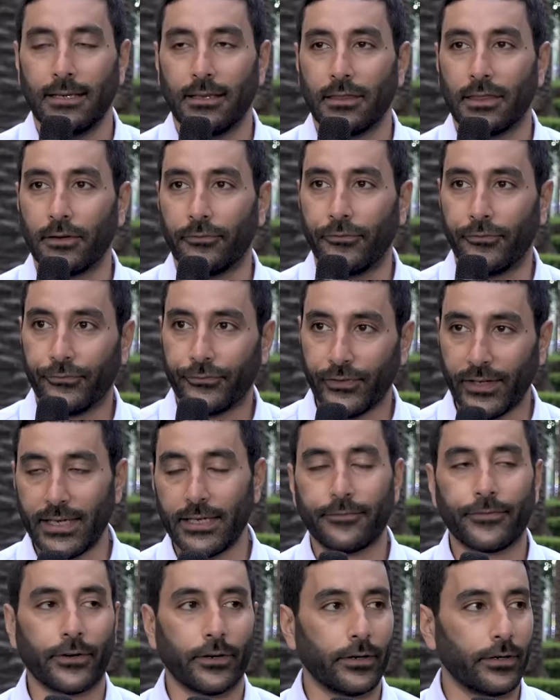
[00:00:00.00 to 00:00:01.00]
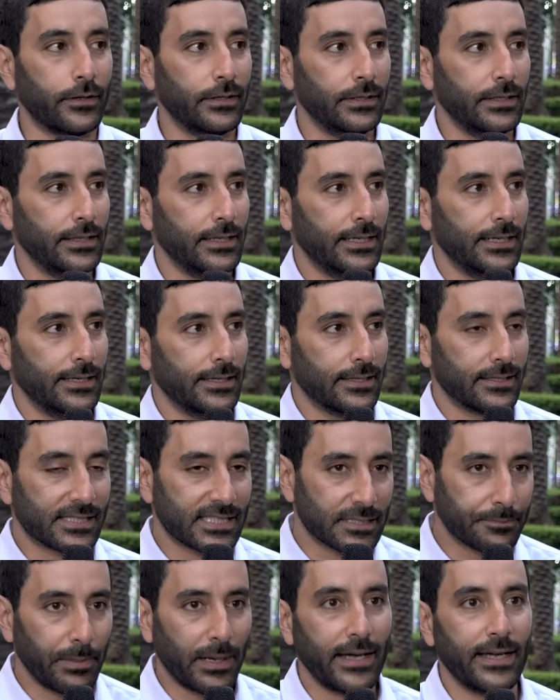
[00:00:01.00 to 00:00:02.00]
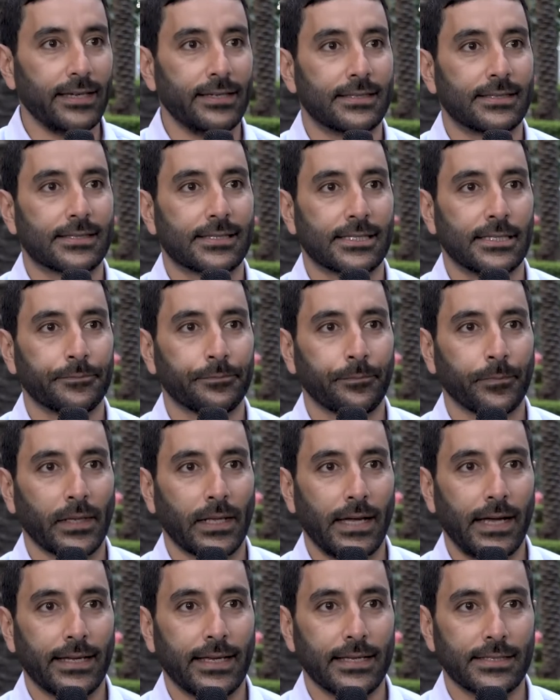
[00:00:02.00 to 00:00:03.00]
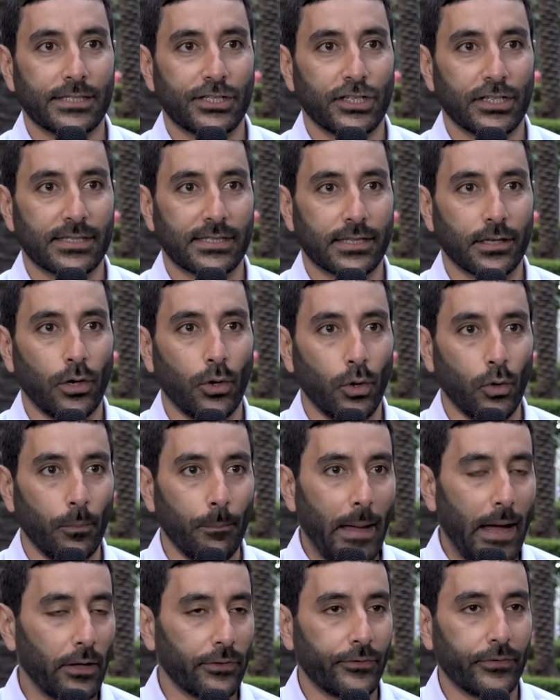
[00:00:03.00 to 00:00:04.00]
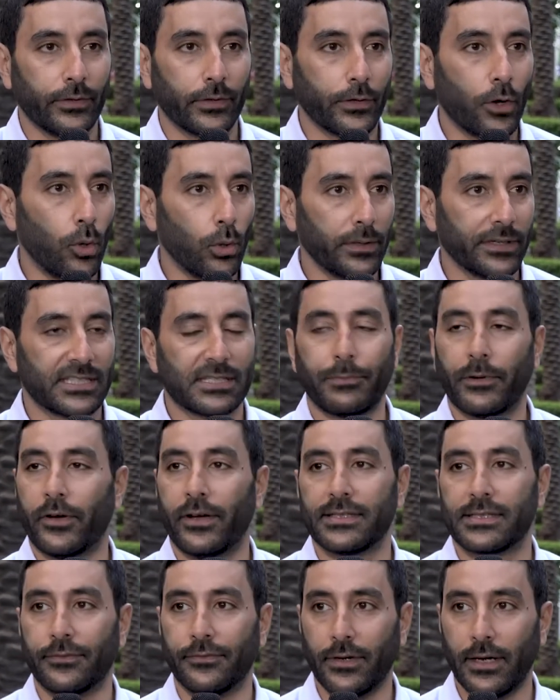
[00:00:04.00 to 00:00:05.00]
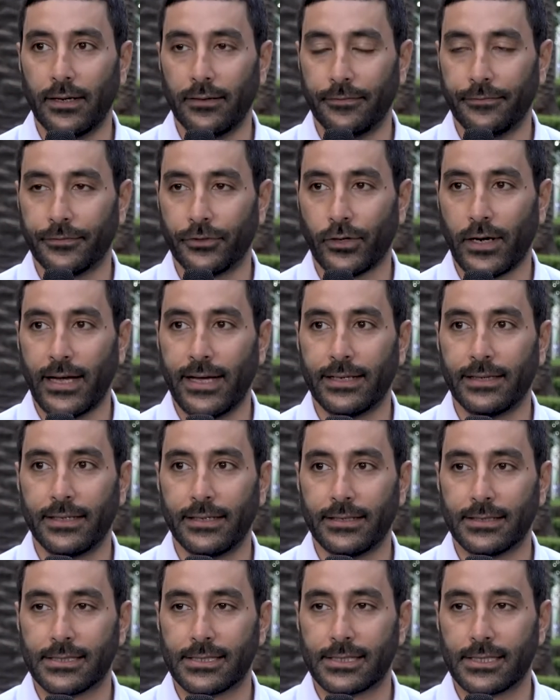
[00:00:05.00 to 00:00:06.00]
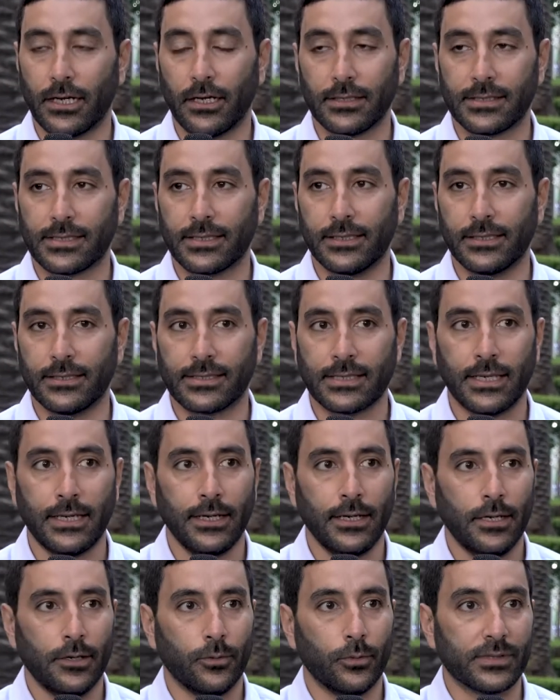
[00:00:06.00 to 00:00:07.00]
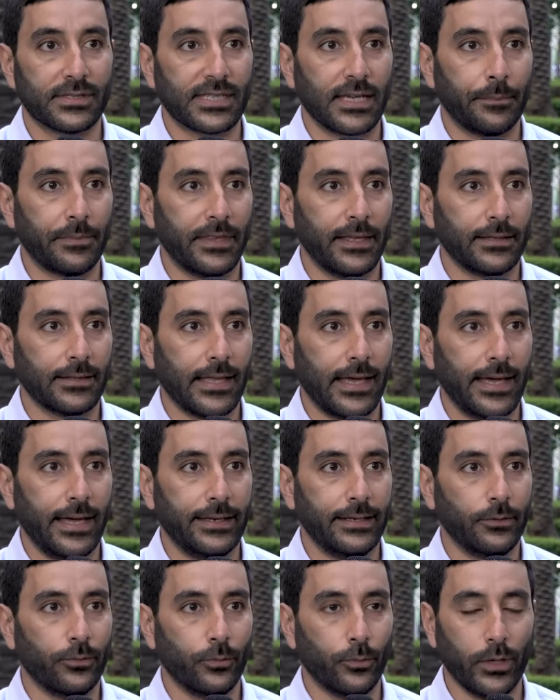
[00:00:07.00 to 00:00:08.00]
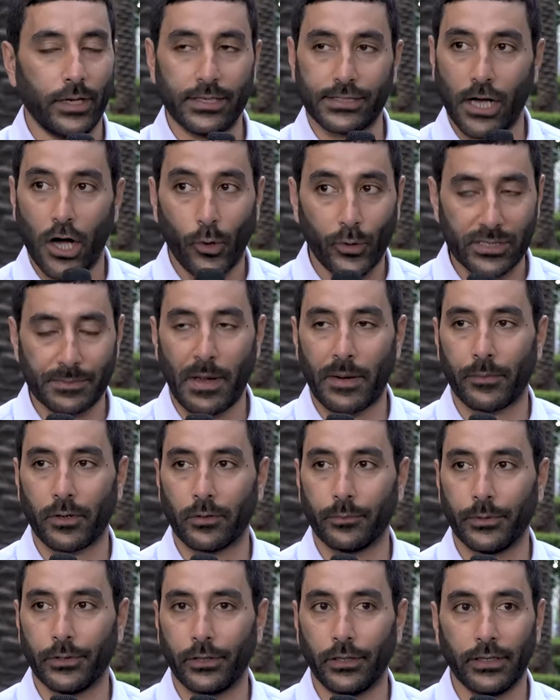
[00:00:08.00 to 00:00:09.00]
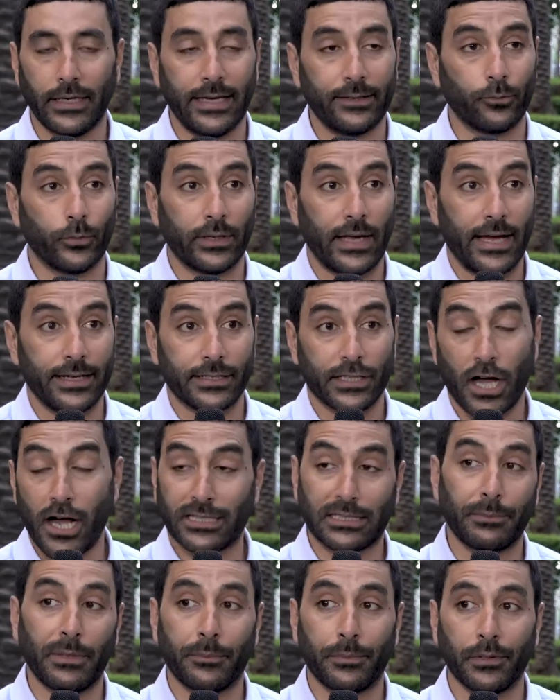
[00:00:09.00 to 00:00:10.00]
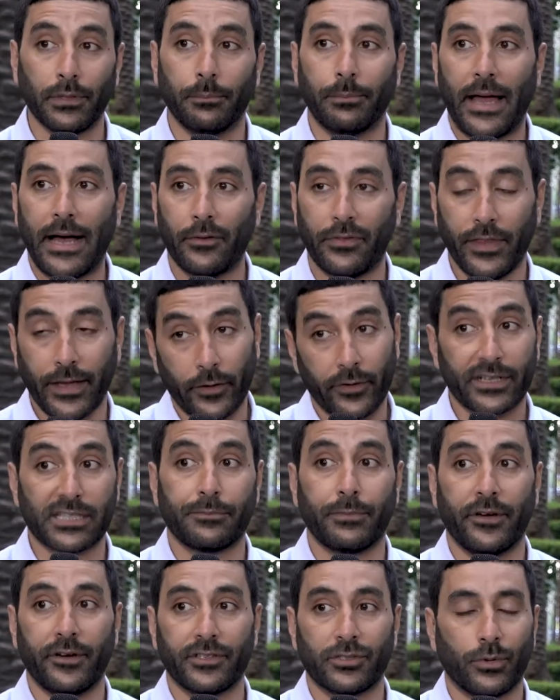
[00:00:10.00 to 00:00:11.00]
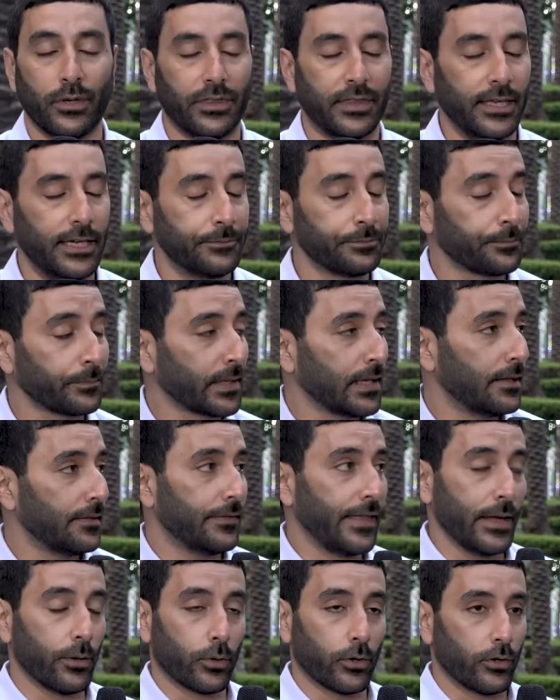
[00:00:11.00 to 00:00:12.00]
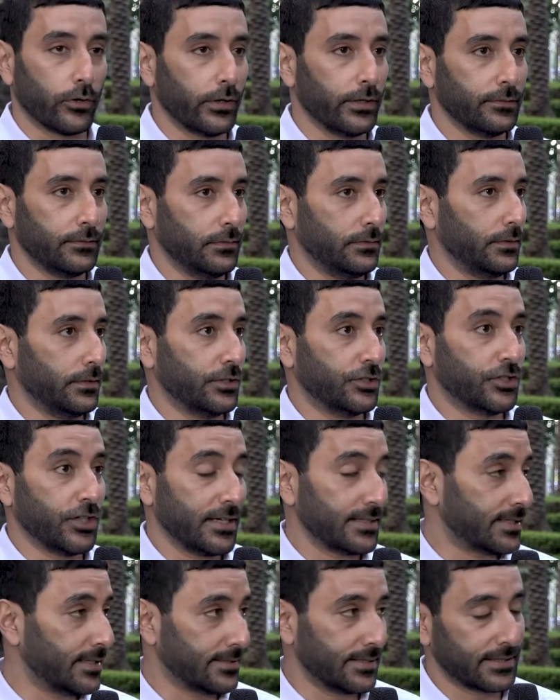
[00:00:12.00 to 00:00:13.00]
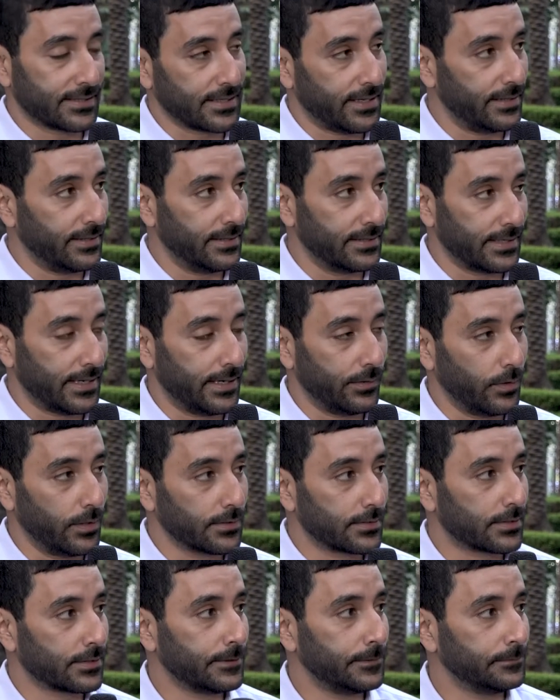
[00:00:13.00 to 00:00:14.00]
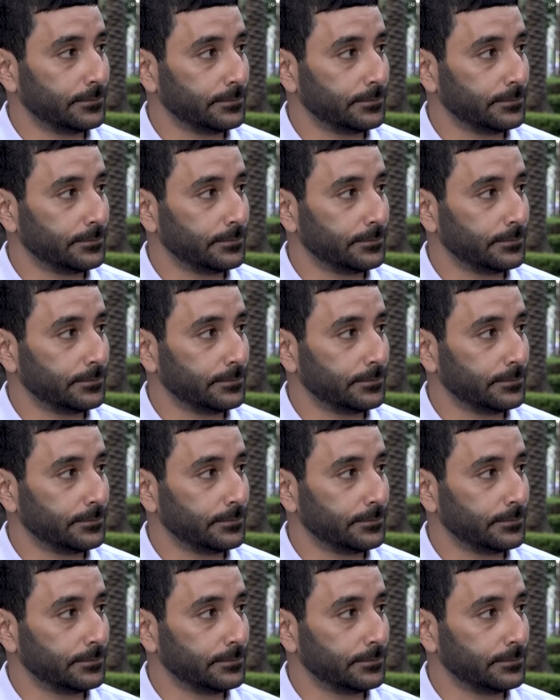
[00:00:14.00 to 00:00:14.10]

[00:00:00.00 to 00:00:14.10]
the flavor, the spice, I guess just the whole mouthfeel, the whole experience of trying these salsas was something that is always memorable. And when I talked to people about their experience with it, they were just as excited as I was.